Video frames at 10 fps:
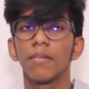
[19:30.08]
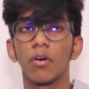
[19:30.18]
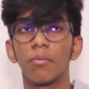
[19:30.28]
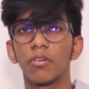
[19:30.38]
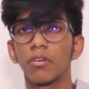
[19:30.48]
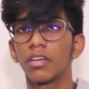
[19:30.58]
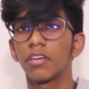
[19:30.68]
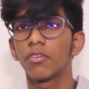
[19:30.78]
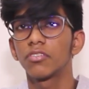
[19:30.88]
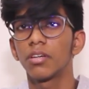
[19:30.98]
probably gonna
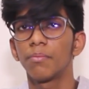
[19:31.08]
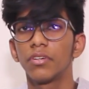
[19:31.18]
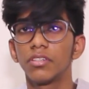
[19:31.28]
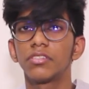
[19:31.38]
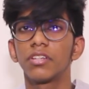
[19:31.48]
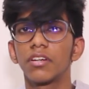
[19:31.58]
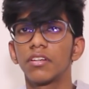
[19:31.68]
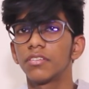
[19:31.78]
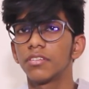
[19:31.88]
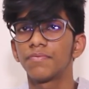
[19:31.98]
give you some burns here
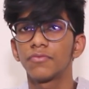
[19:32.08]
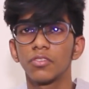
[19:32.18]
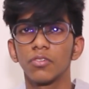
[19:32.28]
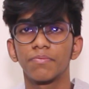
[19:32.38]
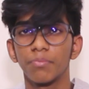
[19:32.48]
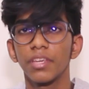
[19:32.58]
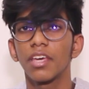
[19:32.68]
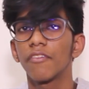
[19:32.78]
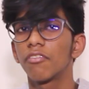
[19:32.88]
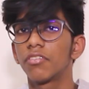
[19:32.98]
and there. So be
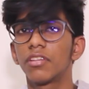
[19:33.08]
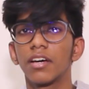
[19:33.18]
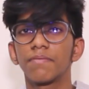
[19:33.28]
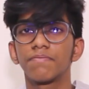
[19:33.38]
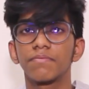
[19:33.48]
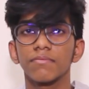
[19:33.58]
careful with that.